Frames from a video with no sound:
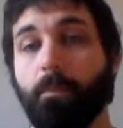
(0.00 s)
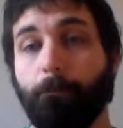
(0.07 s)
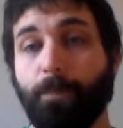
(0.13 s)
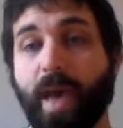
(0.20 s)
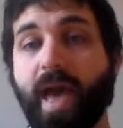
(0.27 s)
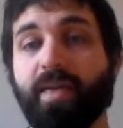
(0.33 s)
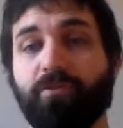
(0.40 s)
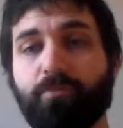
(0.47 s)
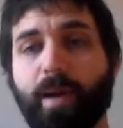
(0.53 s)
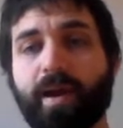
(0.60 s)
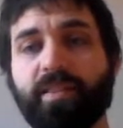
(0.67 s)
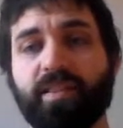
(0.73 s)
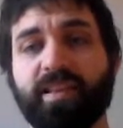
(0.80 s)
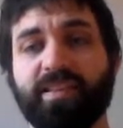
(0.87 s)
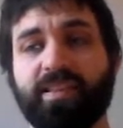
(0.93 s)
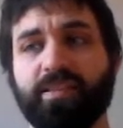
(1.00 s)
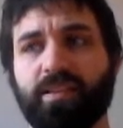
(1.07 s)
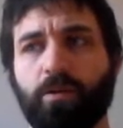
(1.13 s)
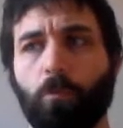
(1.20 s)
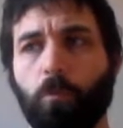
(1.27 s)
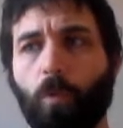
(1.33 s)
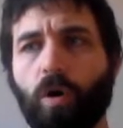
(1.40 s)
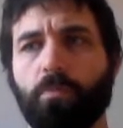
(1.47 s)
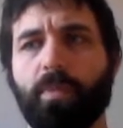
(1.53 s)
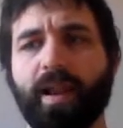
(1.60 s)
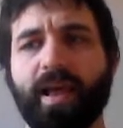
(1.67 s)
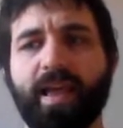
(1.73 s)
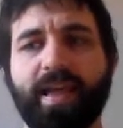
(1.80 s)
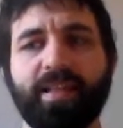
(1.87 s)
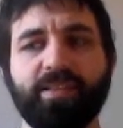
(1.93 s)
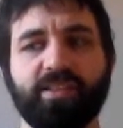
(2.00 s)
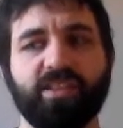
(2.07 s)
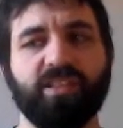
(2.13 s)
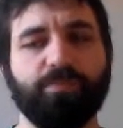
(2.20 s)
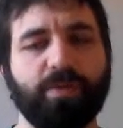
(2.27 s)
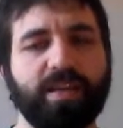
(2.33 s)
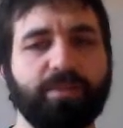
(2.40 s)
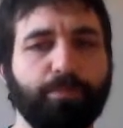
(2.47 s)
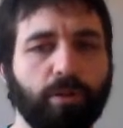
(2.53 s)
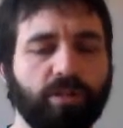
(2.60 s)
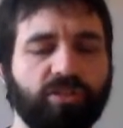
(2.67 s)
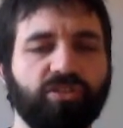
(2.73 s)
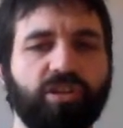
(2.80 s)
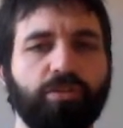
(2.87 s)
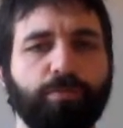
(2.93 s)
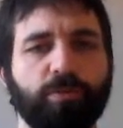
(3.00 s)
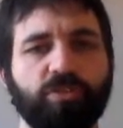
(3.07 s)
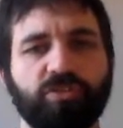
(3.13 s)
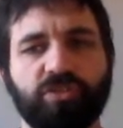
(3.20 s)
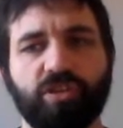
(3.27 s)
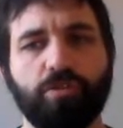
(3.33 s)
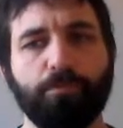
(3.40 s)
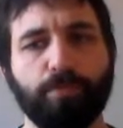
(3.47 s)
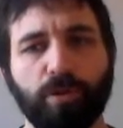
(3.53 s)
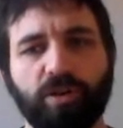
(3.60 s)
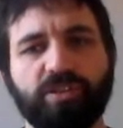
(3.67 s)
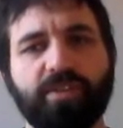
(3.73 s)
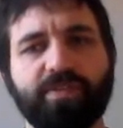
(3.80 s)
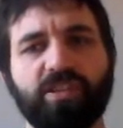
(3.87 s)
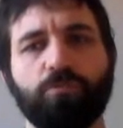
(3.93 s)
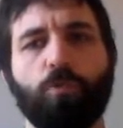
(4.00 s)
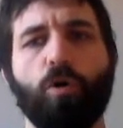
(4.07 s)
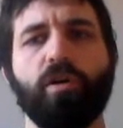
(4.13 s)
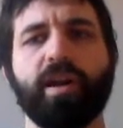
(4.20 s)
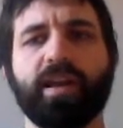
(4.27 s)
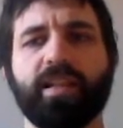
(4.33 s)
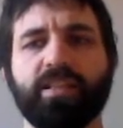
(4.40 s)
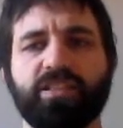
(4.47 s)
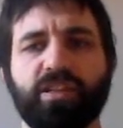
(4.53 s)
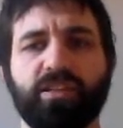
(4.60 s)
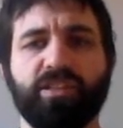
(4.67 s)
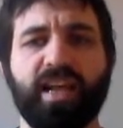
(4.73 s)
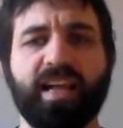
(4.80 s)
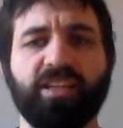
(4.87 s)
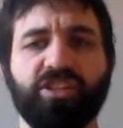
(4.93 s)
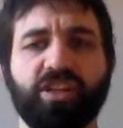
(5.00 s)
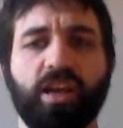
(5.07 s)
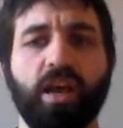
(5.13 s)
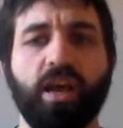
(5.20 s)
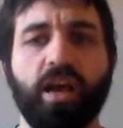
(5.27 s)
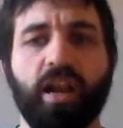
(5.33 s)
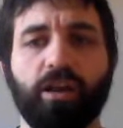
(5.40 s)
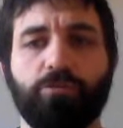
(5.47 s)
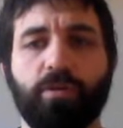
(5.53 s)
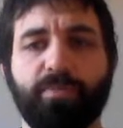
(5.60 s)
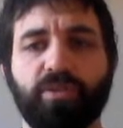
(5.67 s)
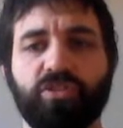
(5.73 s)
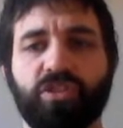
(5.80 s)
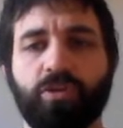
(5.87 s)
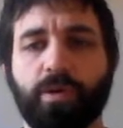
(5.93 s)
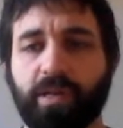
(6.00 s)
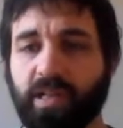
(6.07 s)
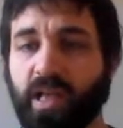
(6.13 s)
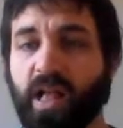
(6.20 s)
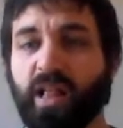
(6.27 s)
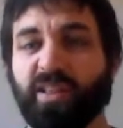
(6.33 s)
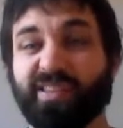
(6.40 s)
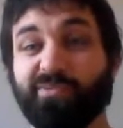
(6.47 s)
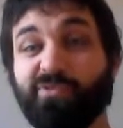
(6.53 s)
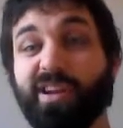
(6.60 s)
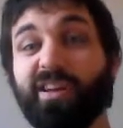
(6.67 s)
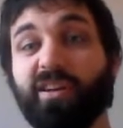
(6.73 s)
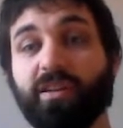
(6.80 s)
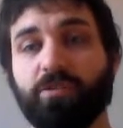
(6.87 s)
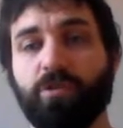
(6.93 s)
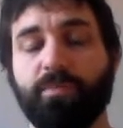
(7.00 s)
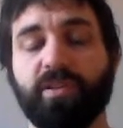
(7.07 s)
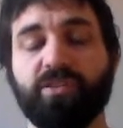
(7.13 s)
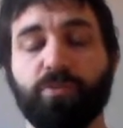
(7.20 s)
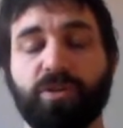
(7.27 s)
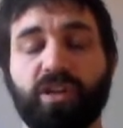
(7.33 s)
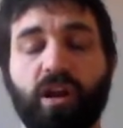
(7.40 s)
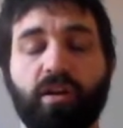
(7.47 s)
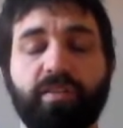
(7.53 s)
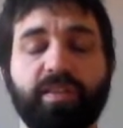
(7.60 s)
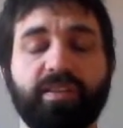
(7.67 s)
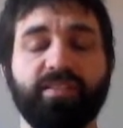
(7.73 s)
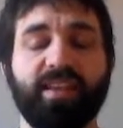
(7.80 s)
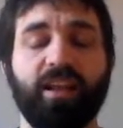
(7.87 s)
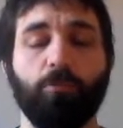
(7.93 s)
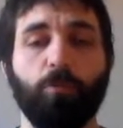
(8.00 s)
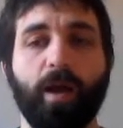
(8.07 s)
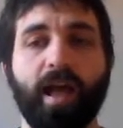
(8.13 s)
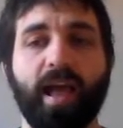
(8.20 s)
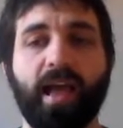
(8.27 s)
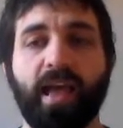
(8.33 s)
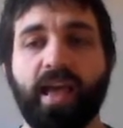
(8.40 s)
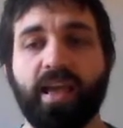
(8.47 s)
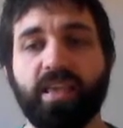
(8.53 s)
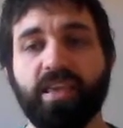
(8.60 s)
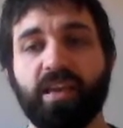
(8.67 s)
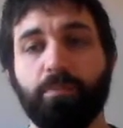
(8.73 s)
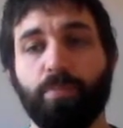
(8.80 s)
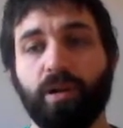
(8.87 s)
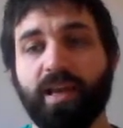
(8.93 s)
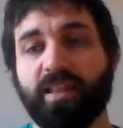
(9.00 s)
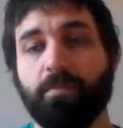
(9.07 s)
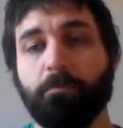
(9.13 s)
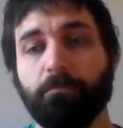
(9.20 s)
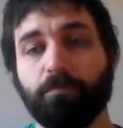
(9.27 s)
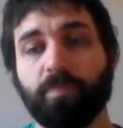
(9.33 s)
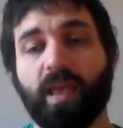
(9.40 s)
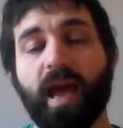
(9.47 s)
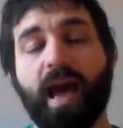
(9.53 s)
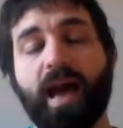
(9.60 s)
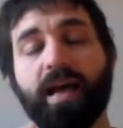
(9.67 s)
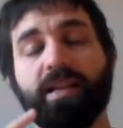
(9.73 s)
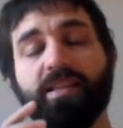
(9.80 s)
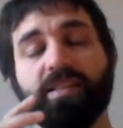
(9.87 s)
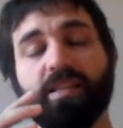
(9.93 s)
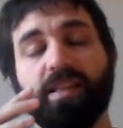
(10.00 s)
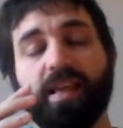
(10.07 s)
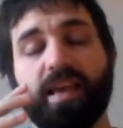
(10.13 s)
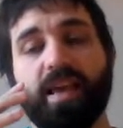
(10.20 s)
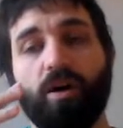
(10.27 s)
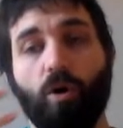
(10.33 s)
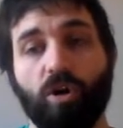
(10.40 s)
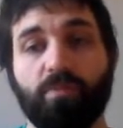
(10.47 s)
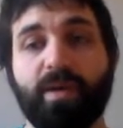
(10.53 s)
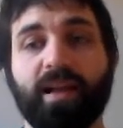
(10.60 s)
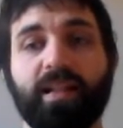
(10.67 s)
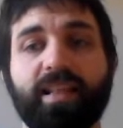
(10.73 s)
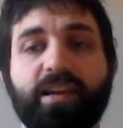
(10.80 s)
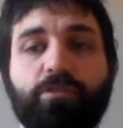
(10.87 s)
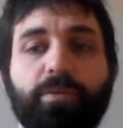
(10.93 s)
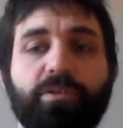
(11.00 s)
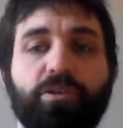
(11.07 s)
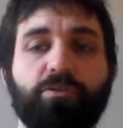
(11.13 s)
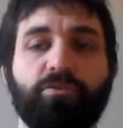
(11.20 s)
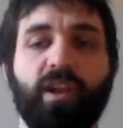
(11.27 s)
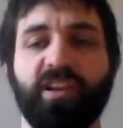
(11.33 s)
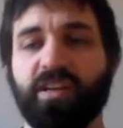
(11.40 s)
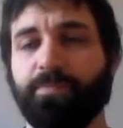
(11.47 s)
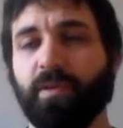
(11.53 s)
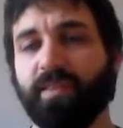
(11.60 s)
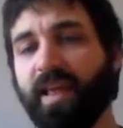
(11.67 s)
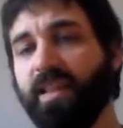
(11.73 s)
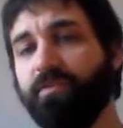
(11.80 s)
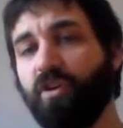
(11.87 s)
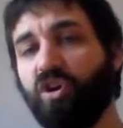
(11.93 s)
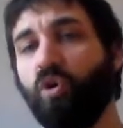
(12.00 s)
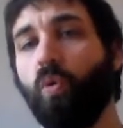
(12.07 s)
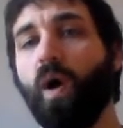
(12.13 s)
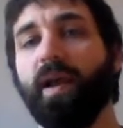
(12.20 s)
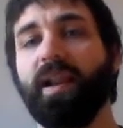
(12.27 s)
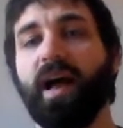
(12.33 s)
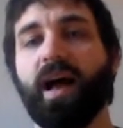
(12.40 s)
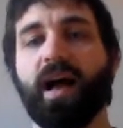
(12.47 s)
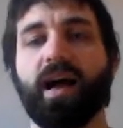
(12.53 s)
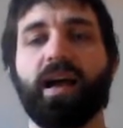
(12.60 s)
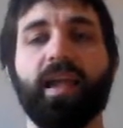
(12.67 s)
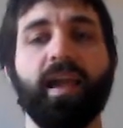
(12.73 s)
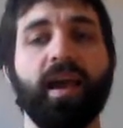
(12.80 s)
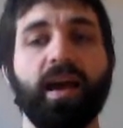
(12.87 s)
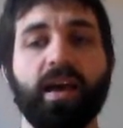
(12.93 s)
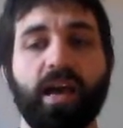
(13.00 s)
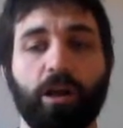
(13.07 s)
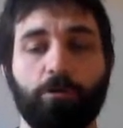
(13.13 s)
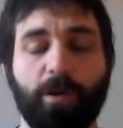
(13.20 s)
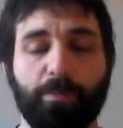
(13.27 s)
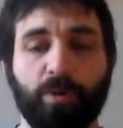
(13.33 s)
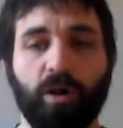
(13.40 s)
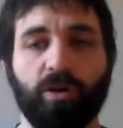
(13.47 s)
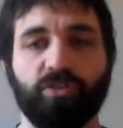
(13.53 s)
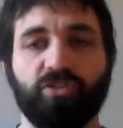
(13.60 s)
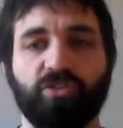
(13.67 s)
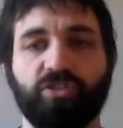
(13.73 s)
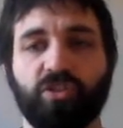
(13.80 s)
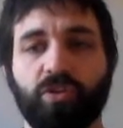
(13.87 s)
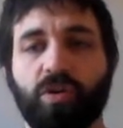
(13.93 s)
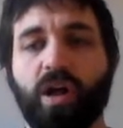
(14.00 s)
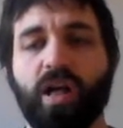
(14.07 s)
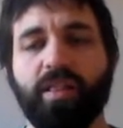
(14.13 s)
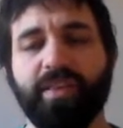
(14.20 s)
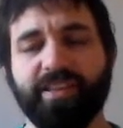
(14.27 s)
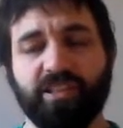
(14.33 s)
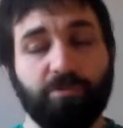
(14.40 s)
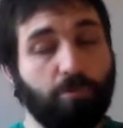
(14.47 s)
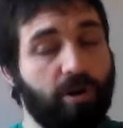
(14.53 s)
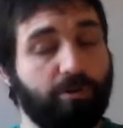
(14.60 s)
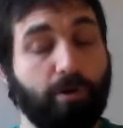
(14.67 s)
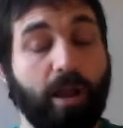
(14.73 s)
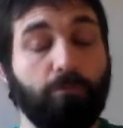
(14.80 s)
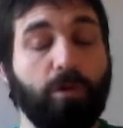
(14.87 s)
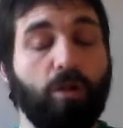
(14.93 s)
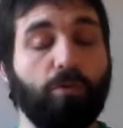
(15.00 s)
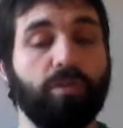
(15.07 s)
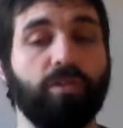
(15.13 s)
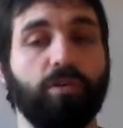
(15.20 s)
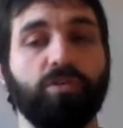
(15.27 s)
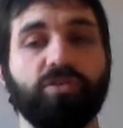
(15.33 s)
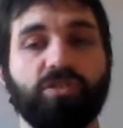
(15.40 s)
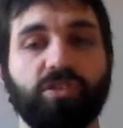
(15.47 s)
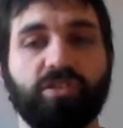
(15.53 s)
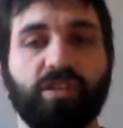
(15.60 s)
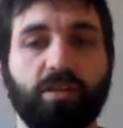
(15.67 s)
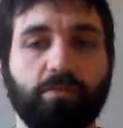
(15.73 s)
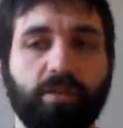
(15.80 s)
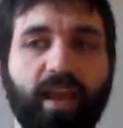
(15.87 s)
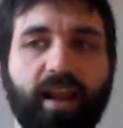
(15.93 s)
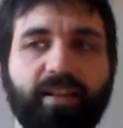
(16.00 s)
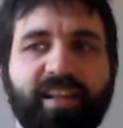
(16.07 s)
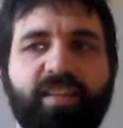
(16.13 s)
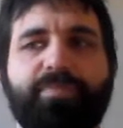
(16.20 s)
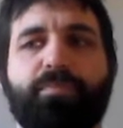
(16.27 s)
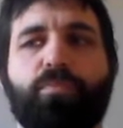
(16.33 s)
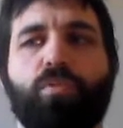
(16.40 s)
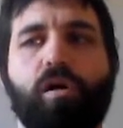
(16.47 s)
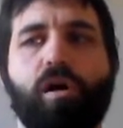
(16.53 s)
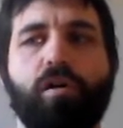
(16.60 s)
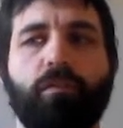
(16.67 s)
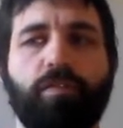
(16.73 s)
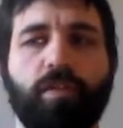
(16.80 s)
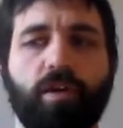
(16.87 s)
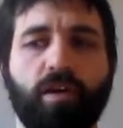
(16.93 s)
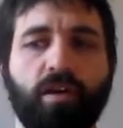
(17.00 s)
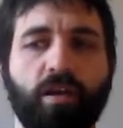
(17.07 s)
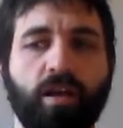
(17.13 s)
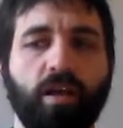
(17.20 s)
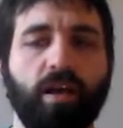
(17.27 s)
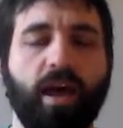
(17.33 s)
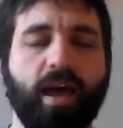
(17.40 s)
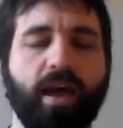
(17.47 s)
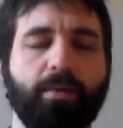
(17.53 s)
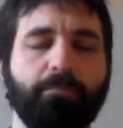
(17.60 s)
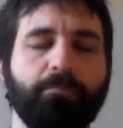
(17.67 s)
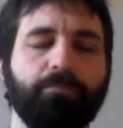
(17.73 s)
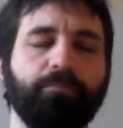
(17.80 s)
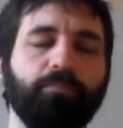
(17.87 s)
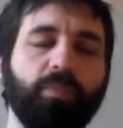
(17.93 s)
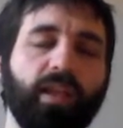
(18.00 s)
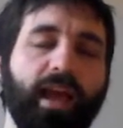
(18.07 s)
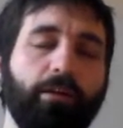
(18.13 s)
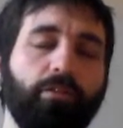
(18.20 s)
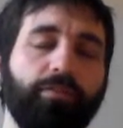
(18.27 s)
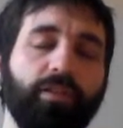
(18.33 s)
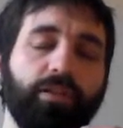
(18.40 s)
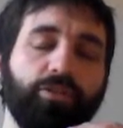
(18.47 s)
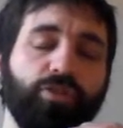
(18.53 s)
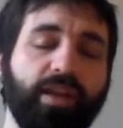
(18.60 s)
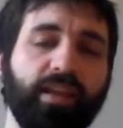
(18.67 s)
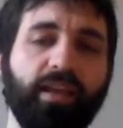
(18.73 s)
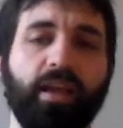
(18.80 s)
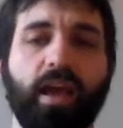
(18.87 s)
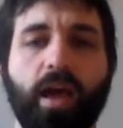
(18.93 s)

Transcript: bear in mind that this is 1 mana, instant speed, +2/+2, plus if it's a warrior, you can attach an equipment to it. There's some really good equipments which are in the set where you can play them and they automatically equip to a creature, but then they've got quite a high equip cost. So this could work quite well with those, just to get a little bit more out of the trick.